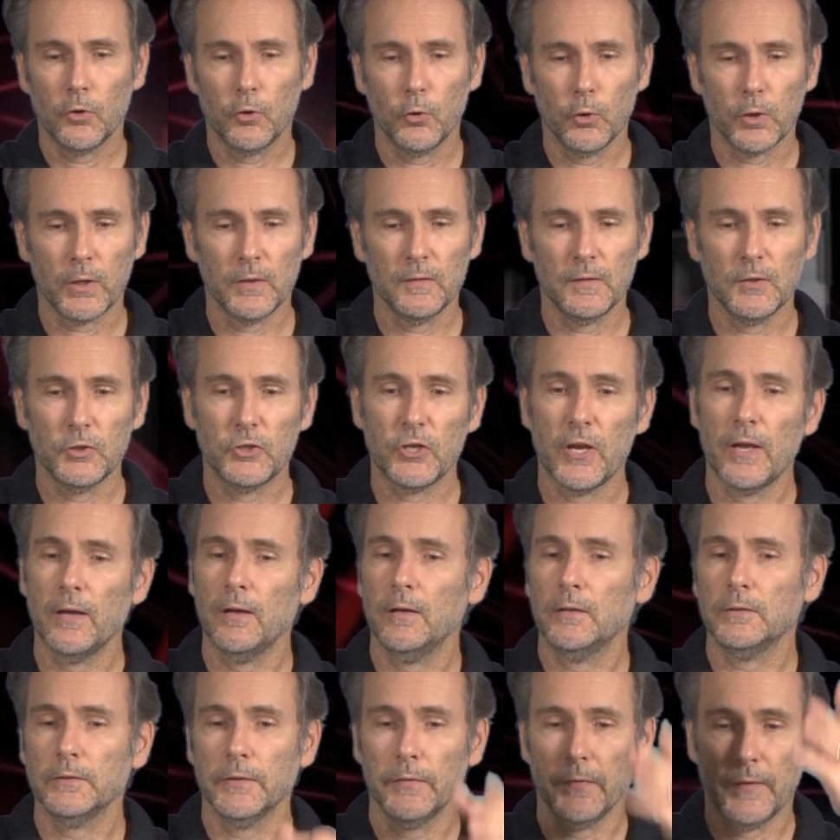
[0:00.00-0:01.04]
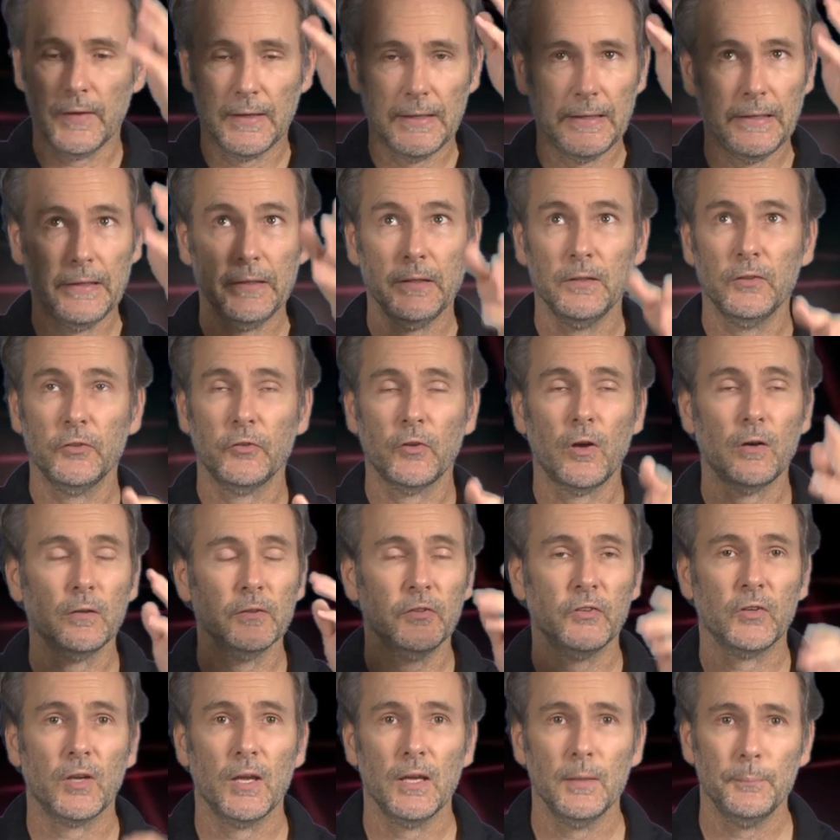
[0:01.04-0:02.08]
cooking the gel and the heat is all
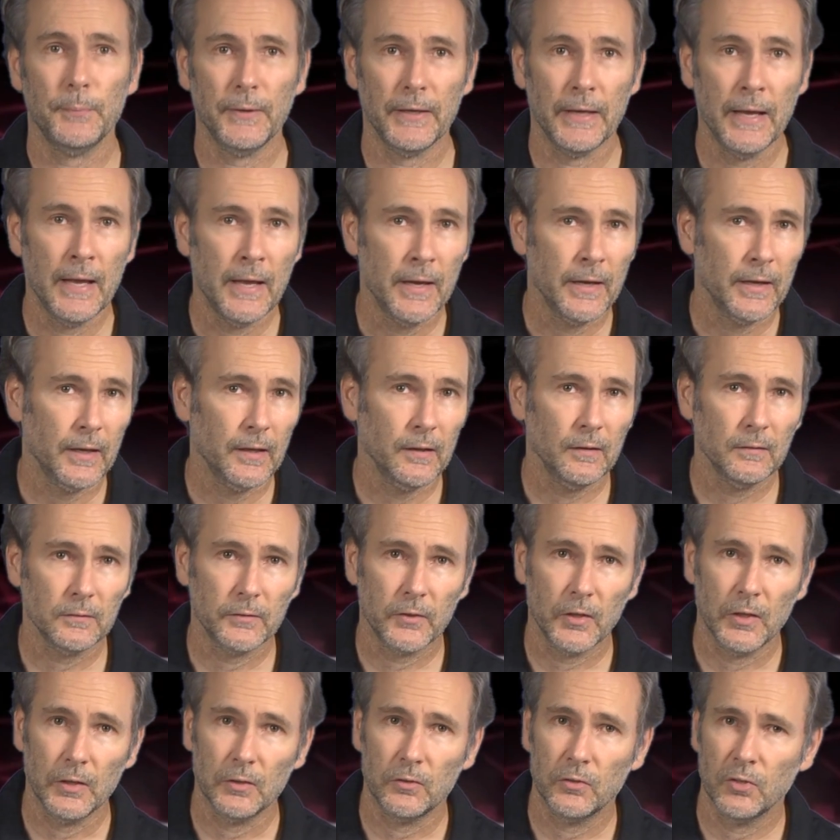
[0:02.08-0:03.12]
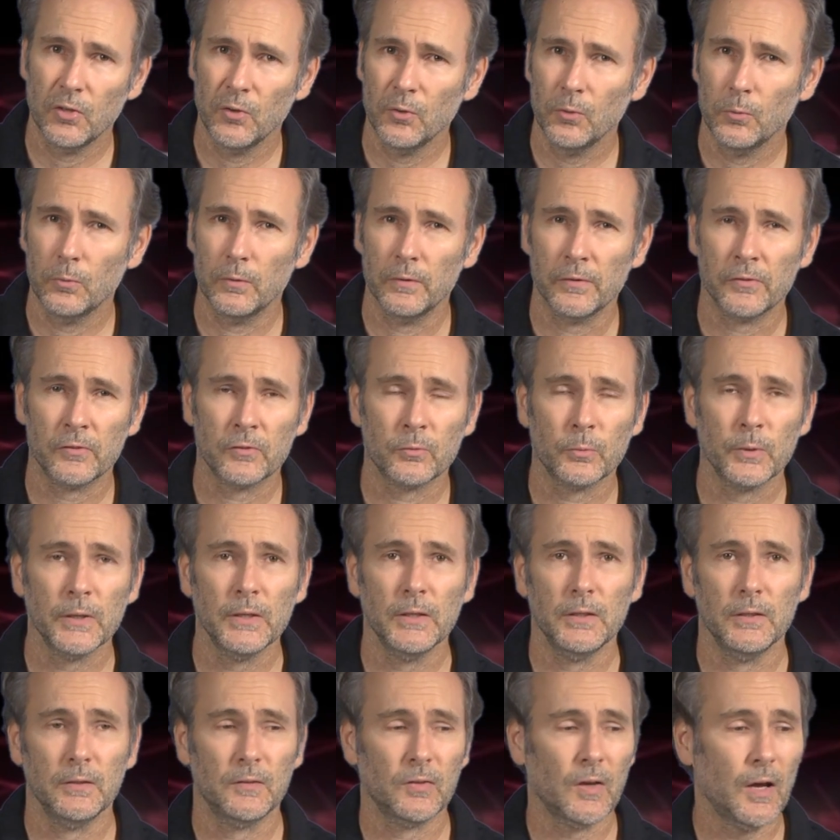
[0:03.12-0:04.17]
escaping, it'll take two or
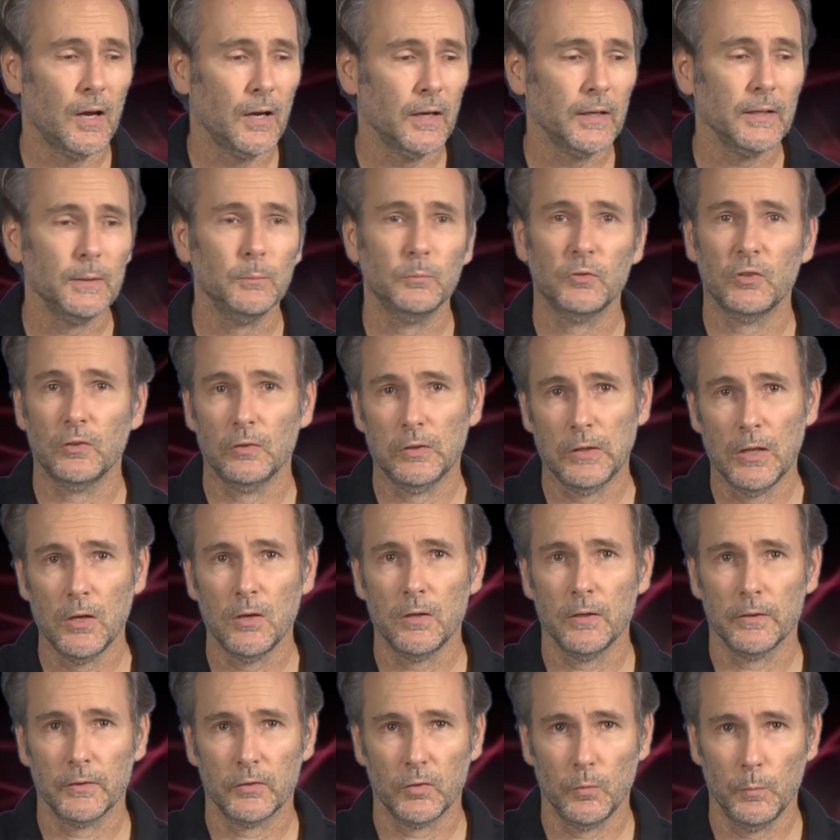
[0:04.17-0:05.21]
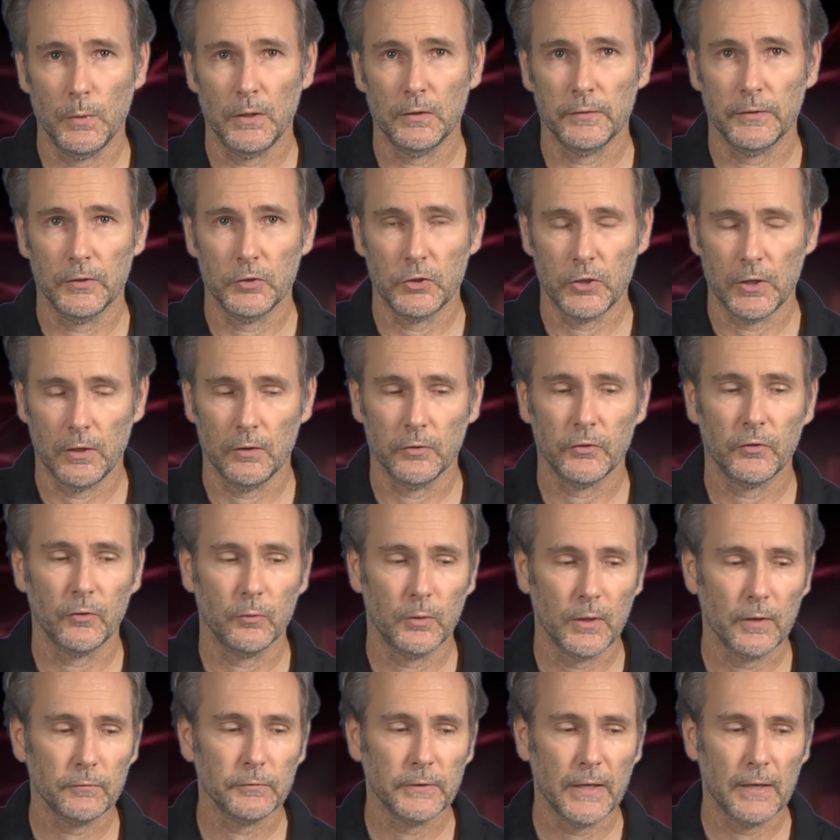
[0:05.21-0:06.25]
three times as long to melt the gel. So
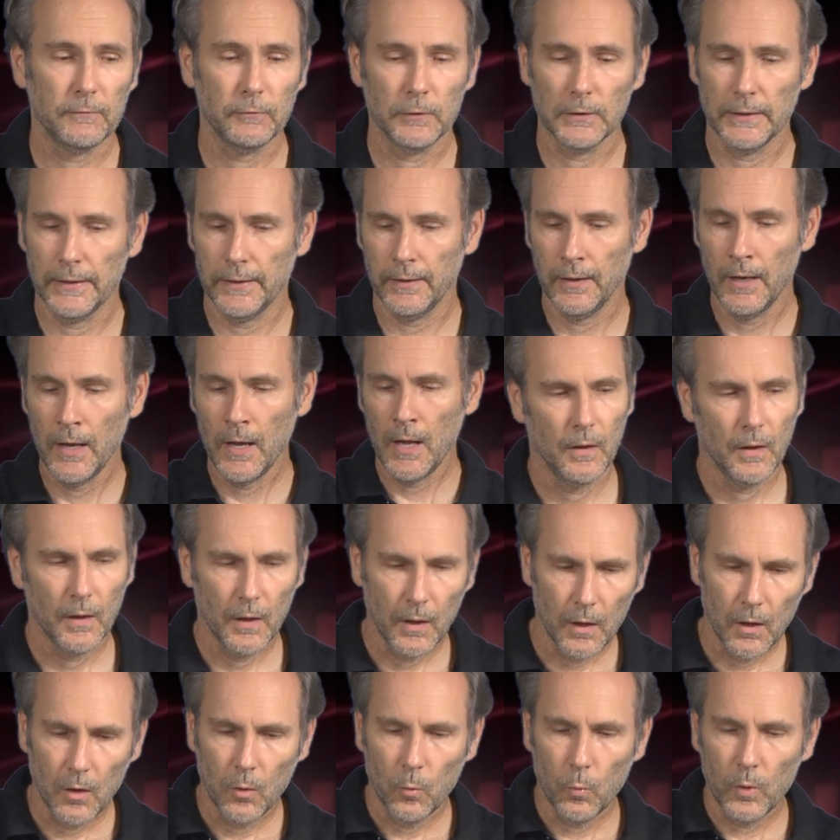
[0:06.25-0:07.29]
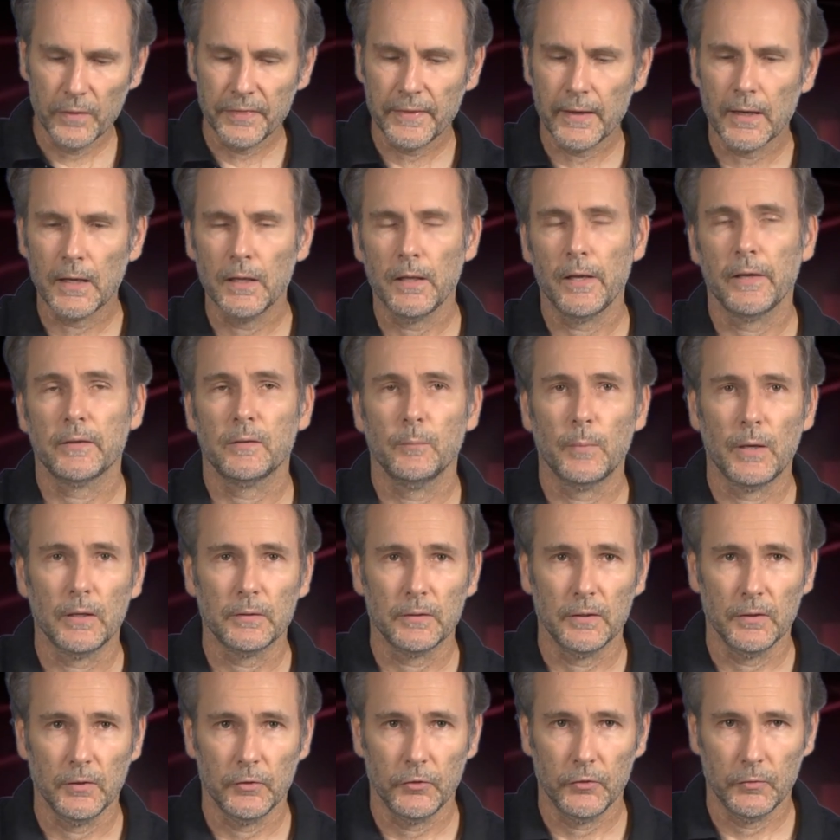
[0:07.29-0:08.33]
definitely have a lid. One thing I liked
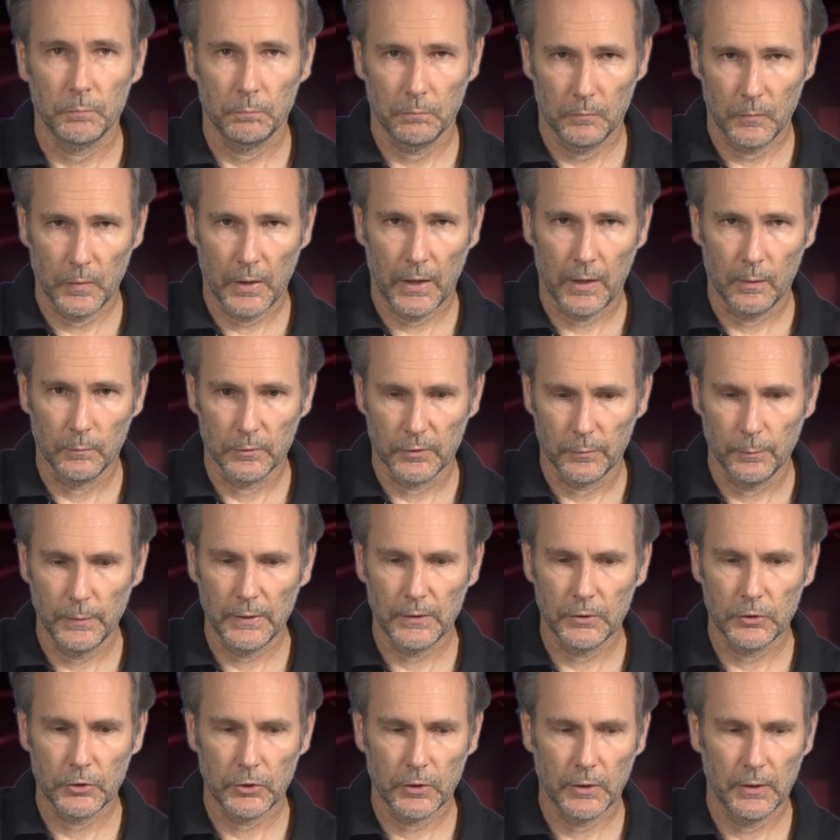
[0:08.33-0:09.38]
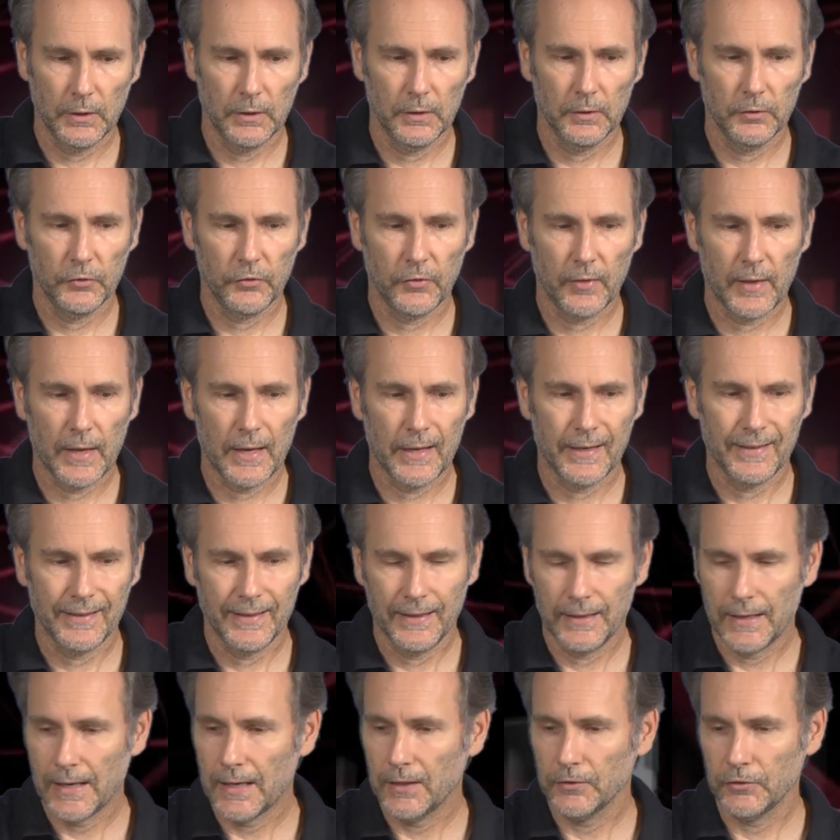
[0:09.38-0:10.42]
about this Hamilton Beach is that
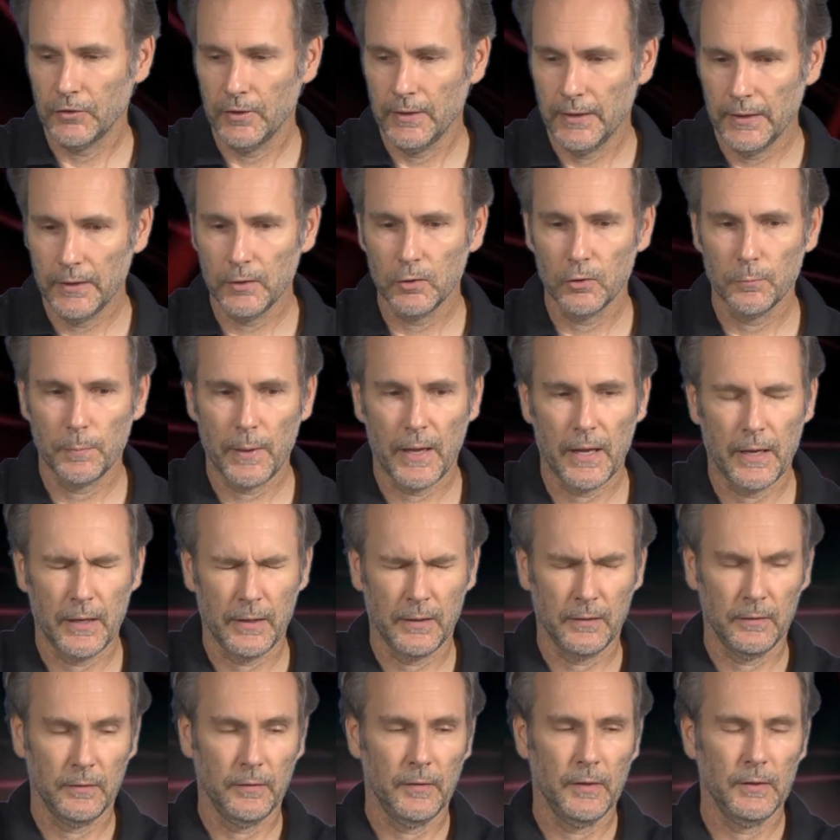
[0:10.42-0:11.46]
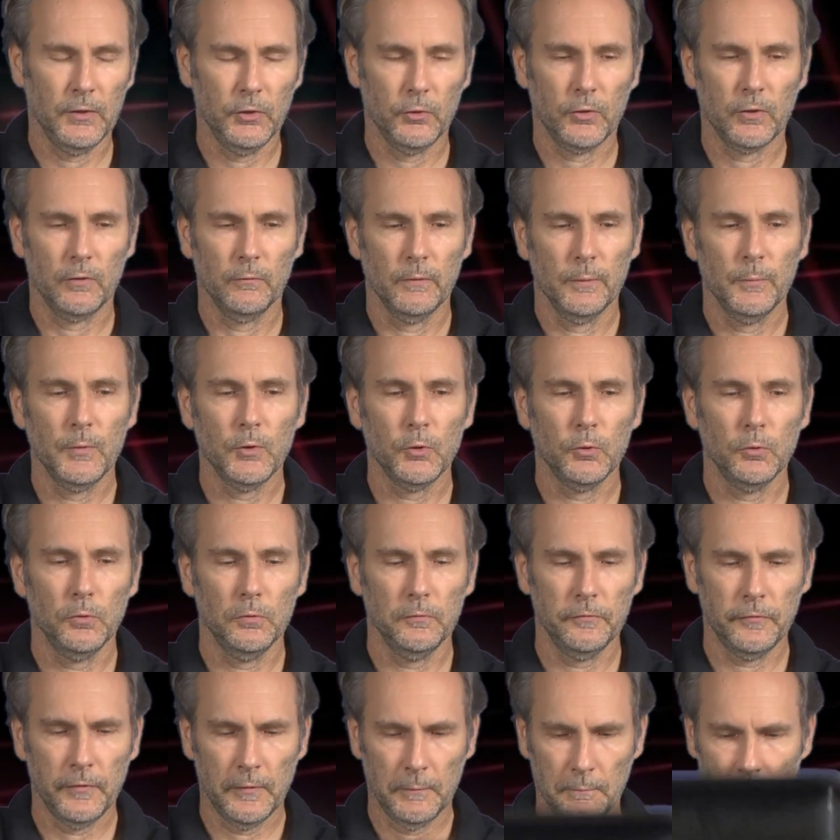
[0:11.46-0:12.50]
it has an inner pan that you can
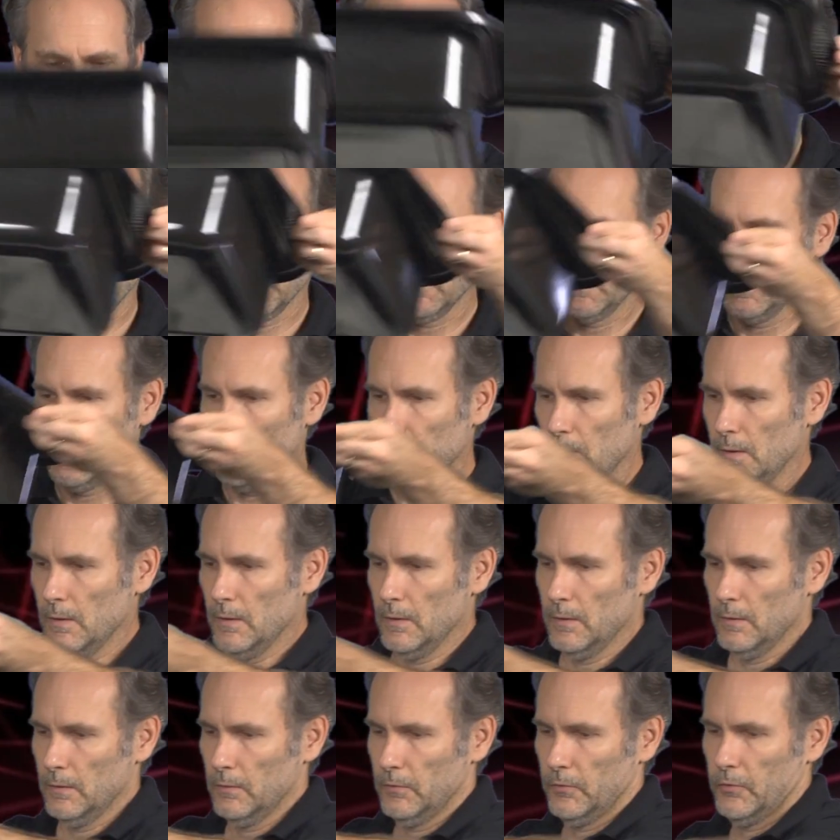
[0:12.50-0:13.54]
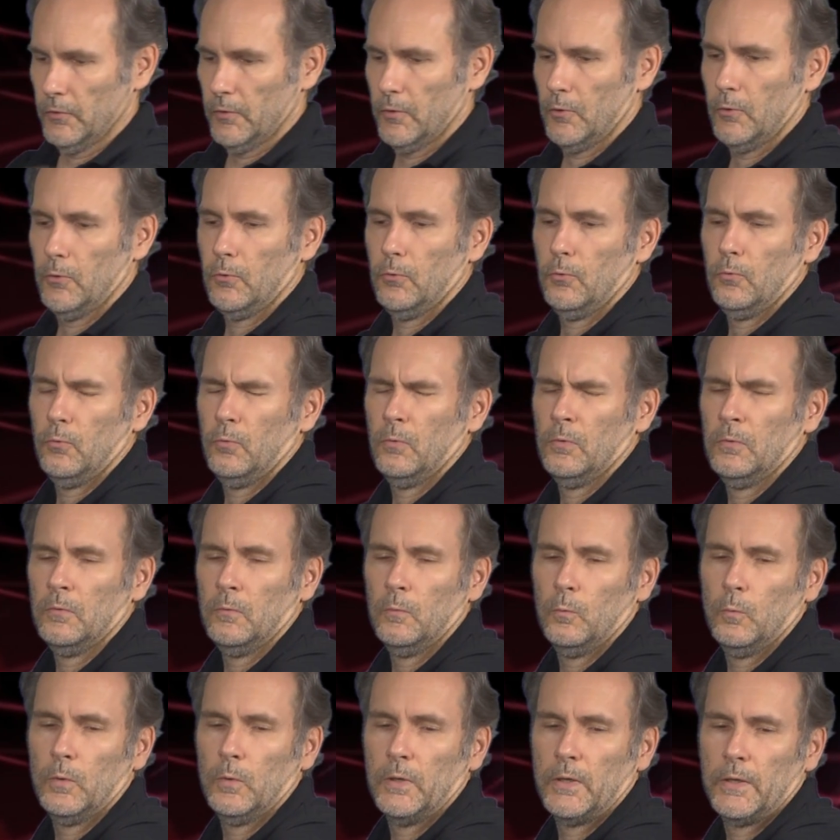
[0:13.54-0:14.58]
remove. So
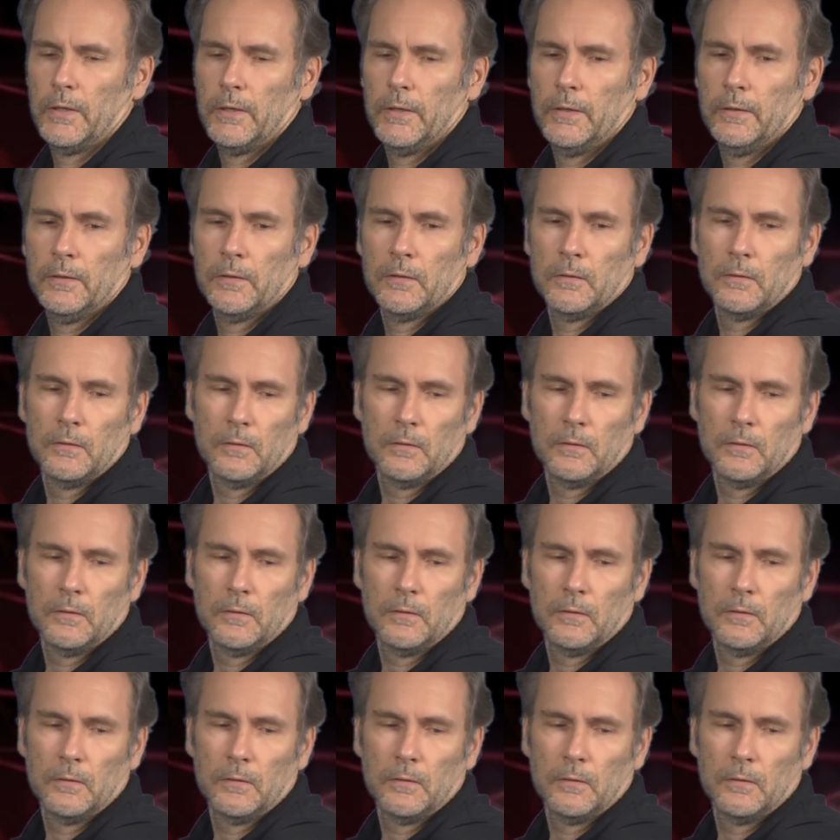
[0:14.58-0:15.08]
when I